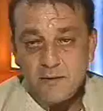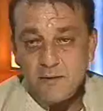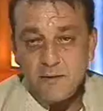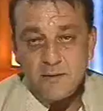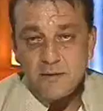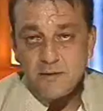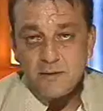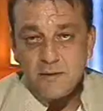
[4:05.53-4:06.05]
it's,
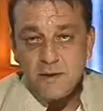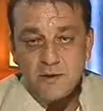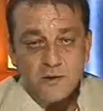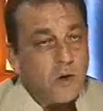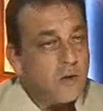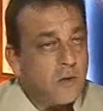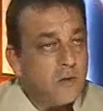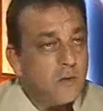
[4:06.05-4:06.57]
it's,
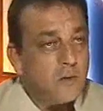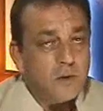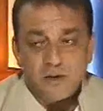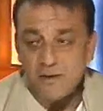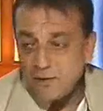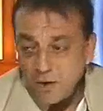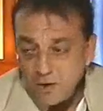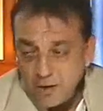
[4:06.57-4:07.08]
it's, not, uh,
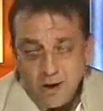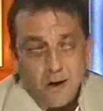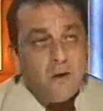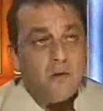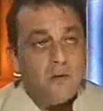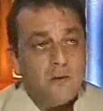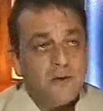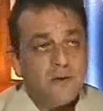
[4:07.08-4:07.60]
it's not
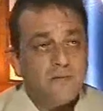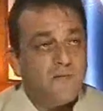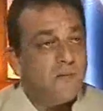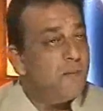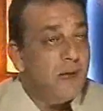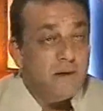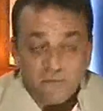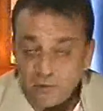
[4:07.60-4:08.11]
now. It's
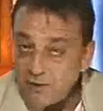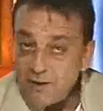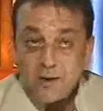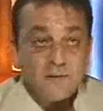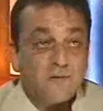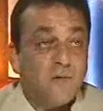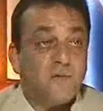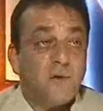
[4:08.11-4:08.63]
been for the
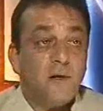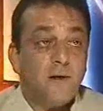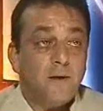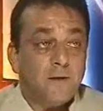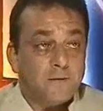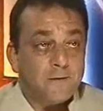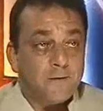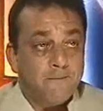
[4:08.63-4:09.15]
last
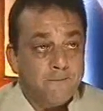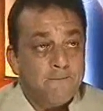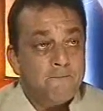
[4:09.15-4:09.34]
15 years.